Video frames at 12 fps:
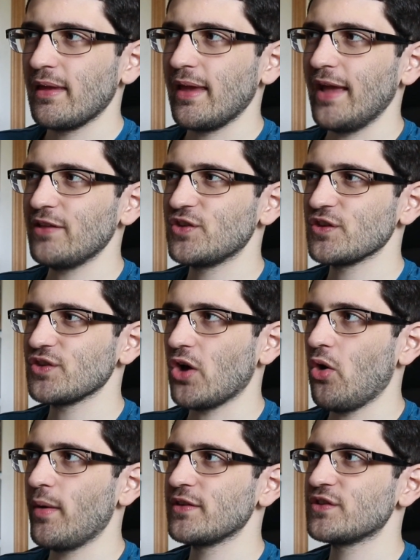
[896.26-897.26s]
it's just
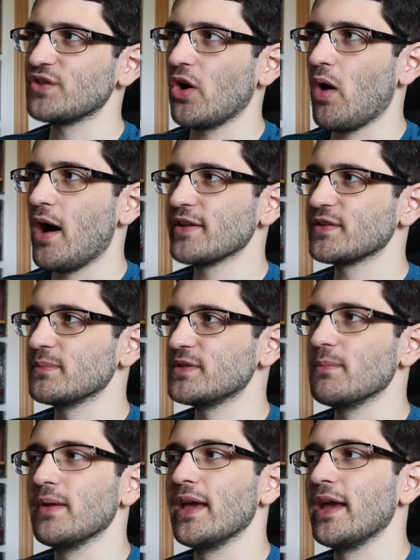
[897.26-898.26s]
always so awesome
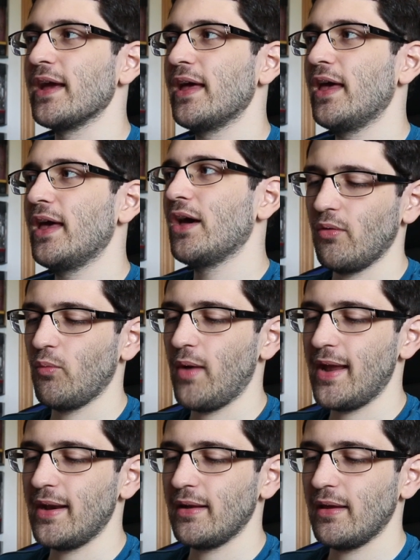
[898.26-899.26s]
to me
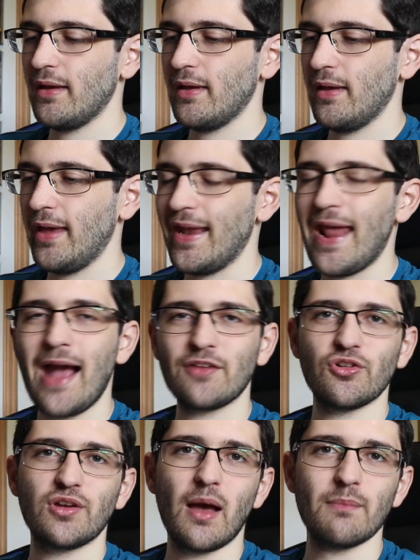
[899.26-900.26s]
when an
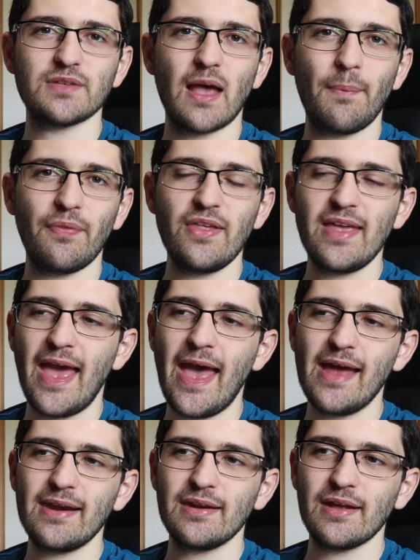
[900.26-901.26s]
actor comes up at the
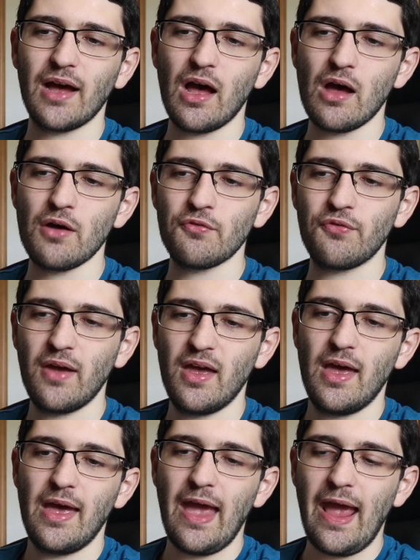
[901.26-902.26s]
end of
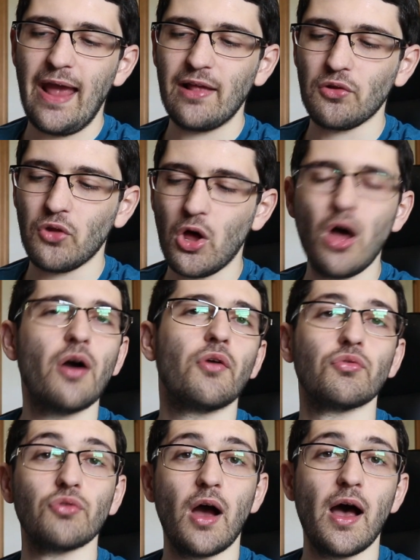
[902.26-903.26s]
a long
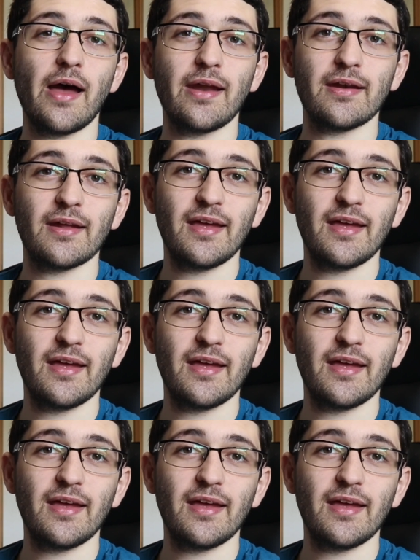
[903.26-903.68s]
run